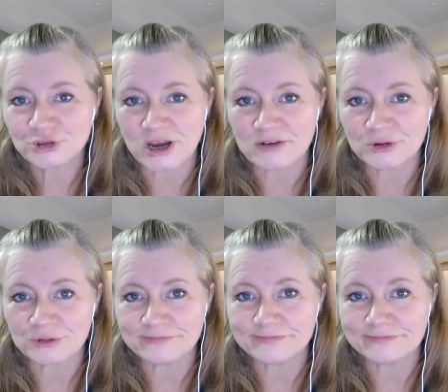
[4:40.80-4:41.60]

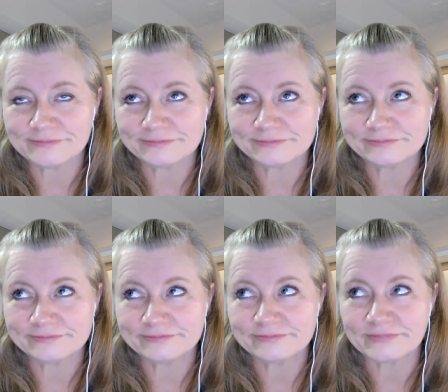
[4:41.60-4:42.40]
travel,
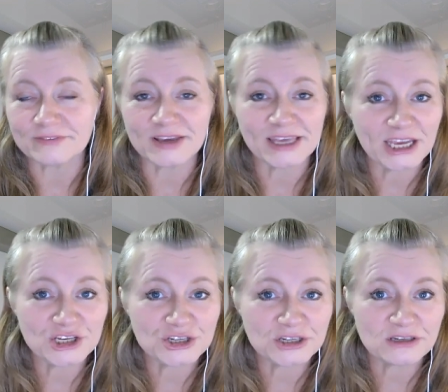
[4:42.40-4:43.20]
like
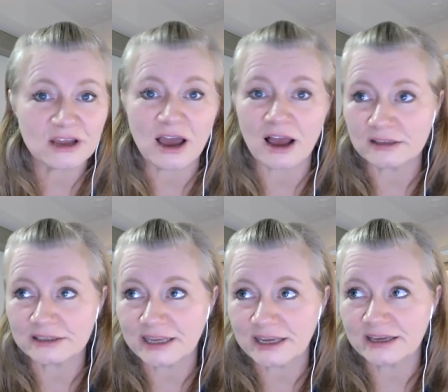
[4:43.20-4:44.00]
vacation,
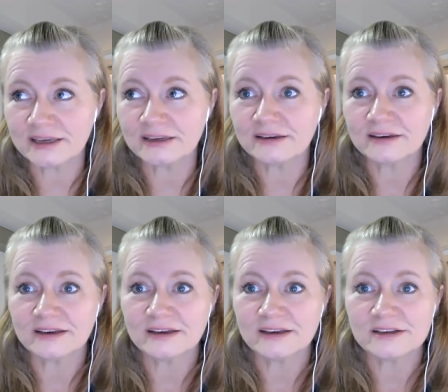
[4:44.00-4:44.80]
holiday,
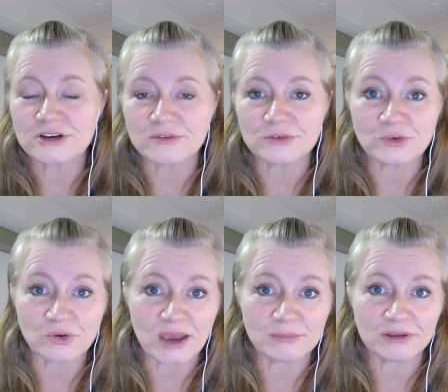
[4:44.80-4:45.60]
travel
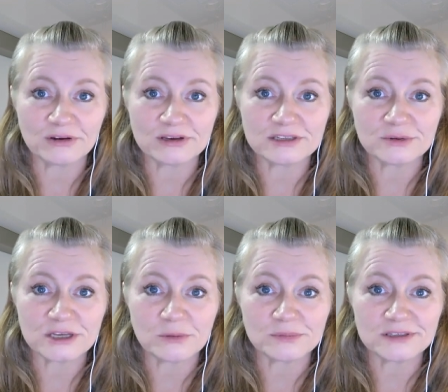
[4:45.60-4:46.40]
vocabulary. So
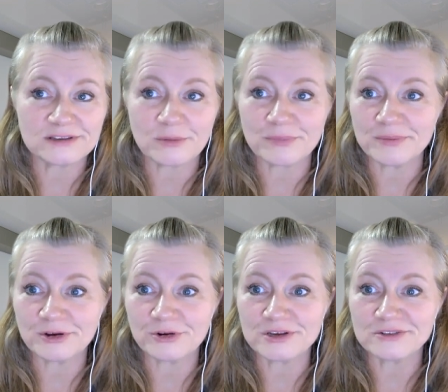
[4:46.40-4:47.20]
it's helped help them
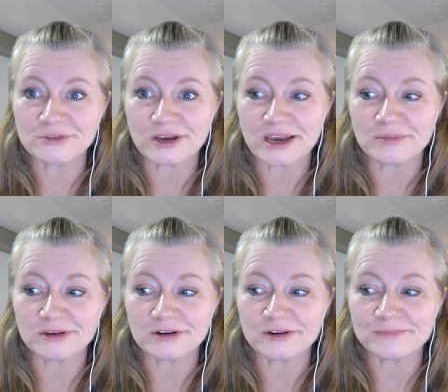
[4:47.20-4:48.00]
increase their vocabulary.
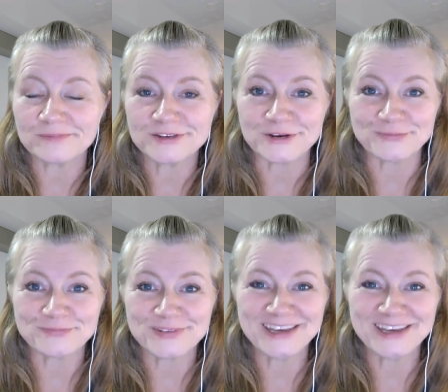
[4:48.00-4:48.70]
So